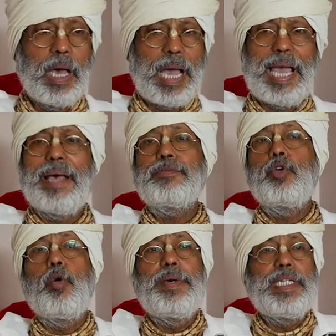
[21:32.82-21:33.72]
I have
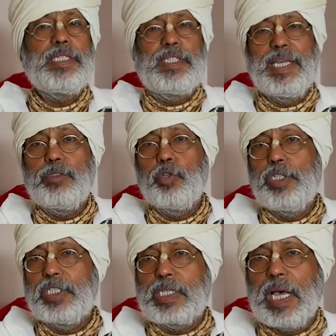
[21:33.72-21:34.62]
so many things to
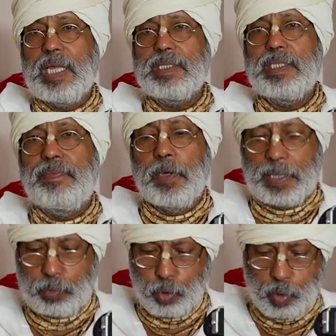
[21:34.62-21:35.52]
discuss. If
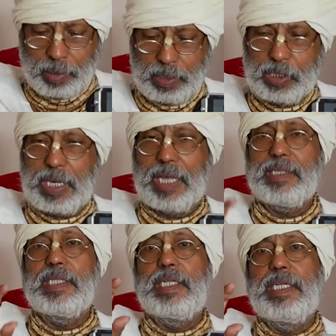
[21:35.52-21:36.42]
I go on
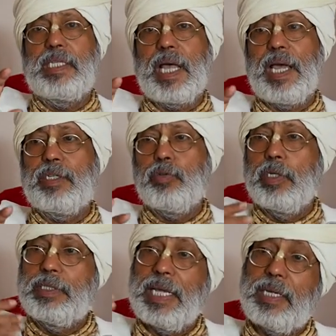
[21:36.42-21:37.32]
discussing Gita, it
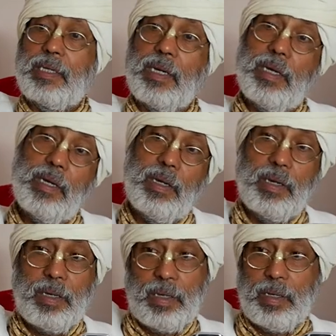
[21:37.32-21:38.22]
will take
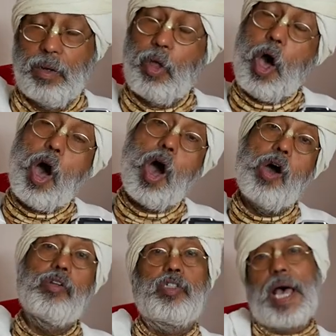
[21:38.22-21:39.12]

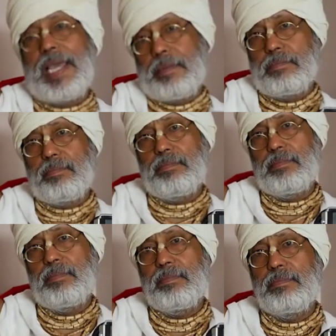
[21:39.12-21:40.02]
long time.
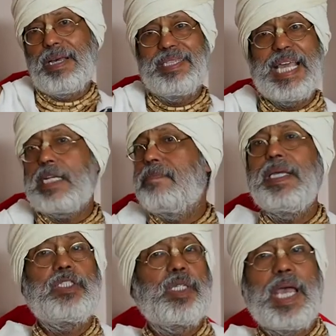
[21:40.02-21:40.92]
But that
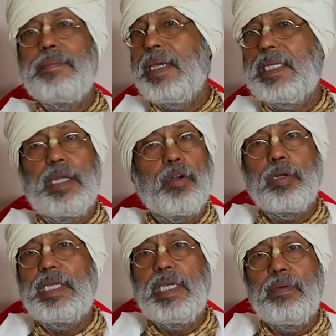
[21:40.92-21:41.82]
much time I
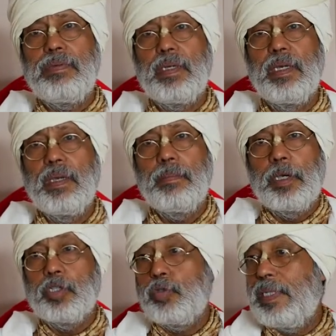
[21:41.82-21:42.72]
cannot give
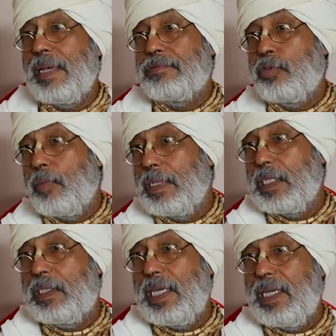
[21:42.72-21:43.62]
because we have so
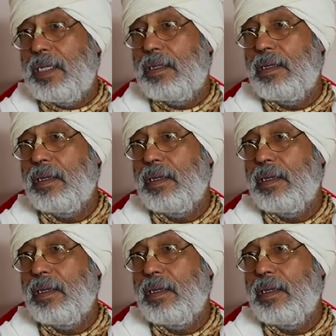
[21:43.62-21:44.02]
many things